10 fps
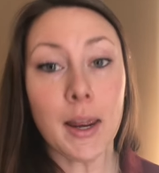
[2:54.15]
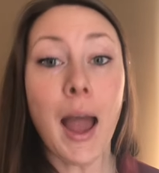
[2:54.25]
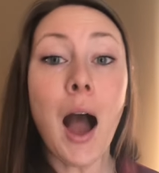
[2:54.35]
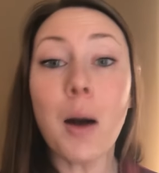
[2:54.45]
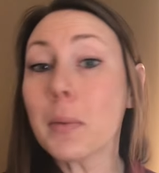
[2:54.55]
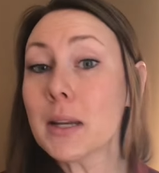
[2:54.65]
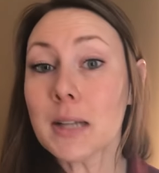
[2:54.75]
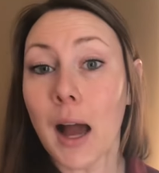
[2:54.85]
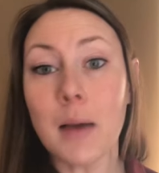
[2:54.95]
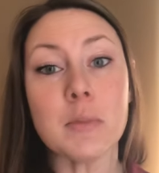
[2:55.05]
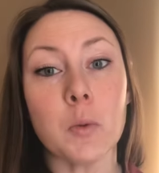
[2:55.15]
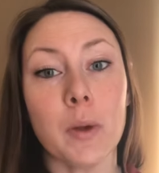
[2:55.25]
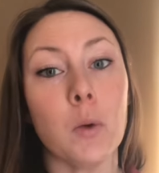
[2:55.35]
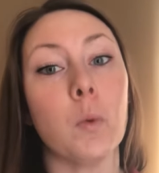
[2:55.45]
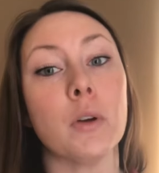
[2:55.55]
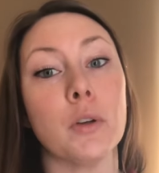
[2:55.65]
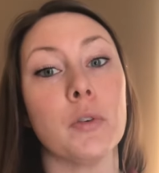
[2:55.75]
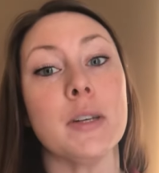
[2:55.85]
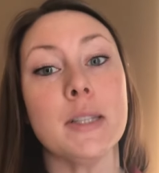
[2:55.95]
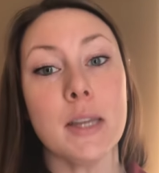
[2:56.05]
How many times a week will you
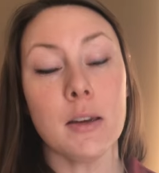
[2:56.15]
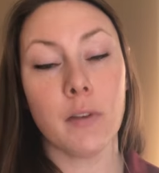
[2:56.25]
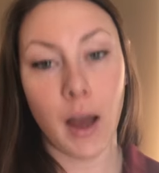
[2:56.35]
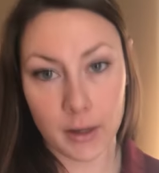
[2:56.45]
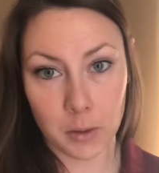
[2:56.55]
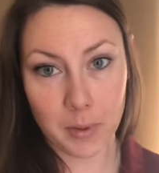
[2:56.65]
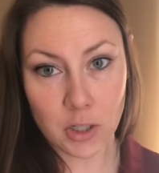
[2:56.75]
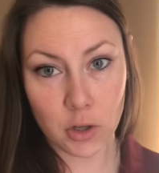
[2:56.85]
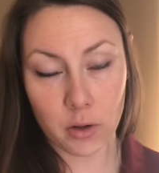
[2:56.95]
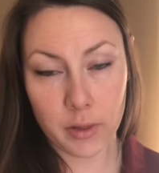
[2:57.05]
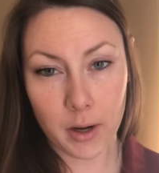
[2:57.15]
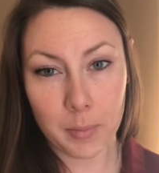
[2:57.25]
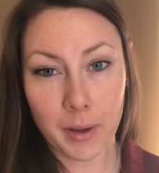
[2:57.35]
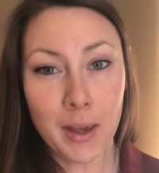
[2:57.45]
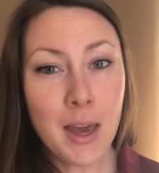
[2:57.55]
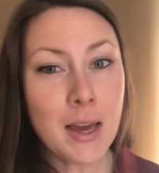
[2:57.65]
receive occupational therapy?